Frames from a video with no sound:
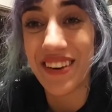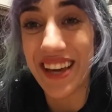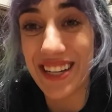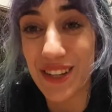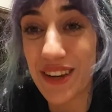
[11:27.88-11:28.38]
But
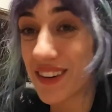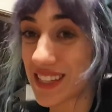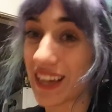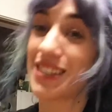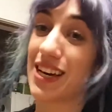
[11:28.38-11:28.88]
yeah, so he
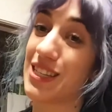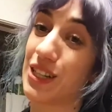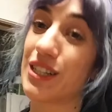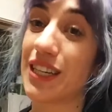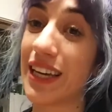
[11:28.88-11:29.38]
wears like a size
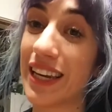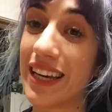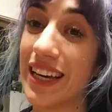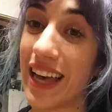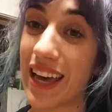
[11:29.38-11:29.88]

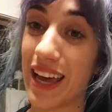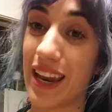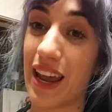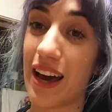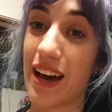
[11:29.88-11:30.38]
13
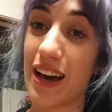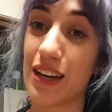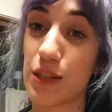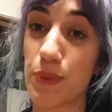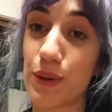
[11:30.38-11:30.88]
in
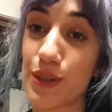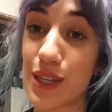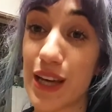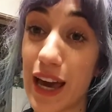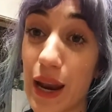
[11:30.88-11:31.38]
his
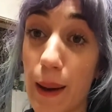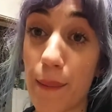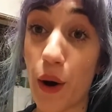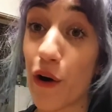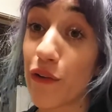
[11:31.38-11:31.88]
boots, and
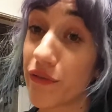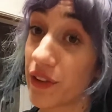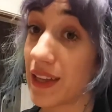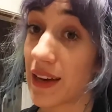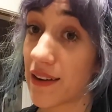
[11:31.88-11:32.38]
I'm
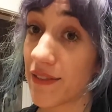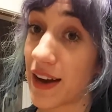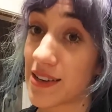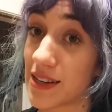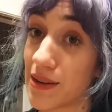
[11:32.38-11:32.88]
hopefully going to
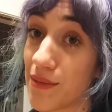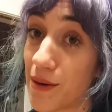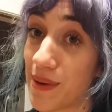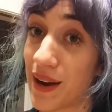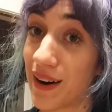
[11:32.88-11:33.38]
find
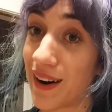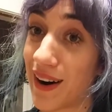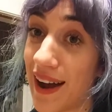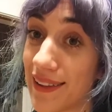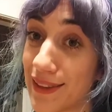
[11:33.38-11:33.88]
him a
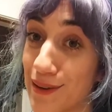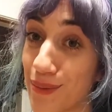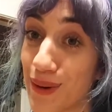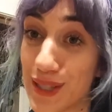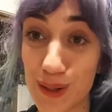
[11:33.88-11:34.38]
pair at the
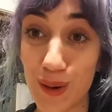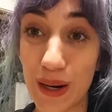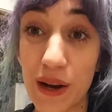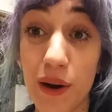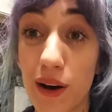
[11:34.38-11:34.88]
employee
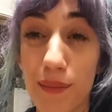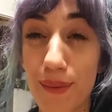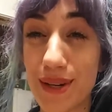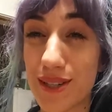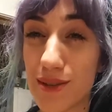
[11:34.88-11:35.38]
store, or
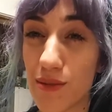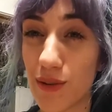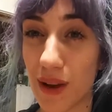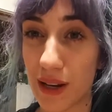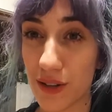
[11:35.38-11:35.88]
maybe just some
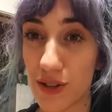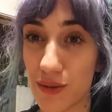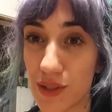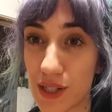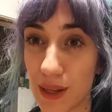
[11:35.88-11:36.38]
new running
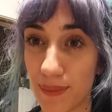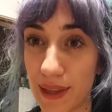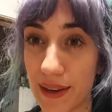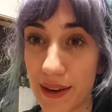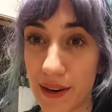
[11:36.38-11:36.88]
shoes or
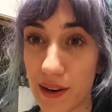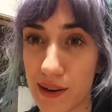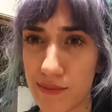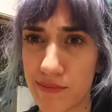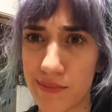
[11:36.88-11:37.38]
something,
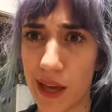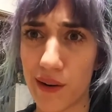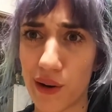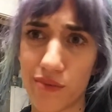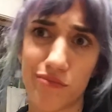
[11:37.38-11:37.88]
or I
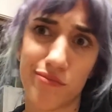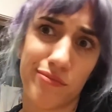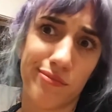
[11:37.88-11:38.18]
don't know,